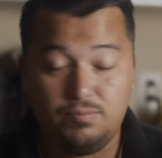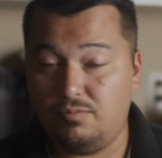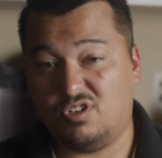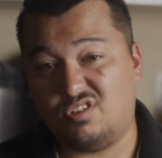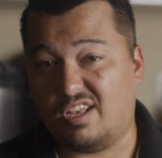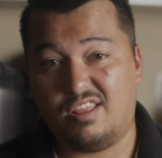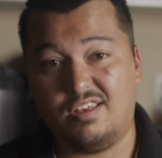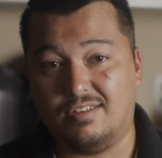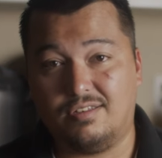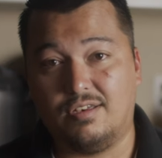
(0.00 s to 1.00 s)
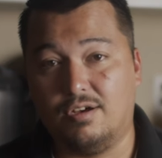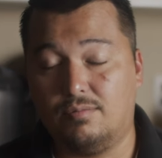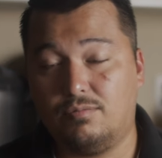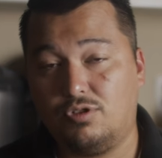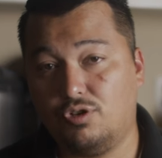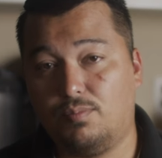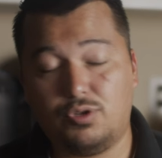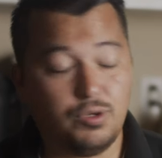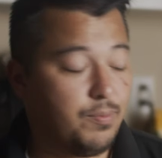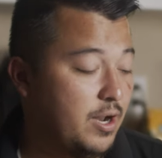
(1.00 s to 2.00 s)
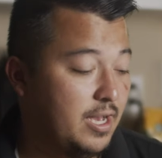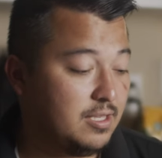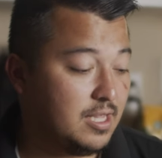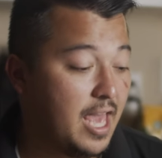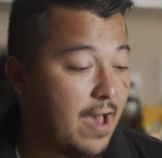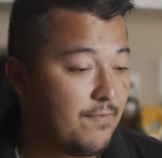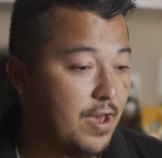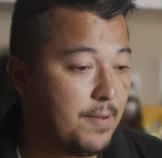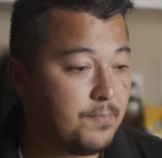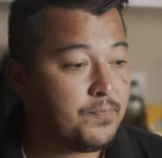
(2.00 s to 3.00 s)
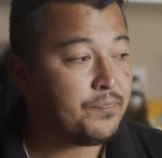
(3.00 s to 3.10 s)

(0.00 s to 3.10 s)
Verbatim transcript: just like this. So super nice that they have that.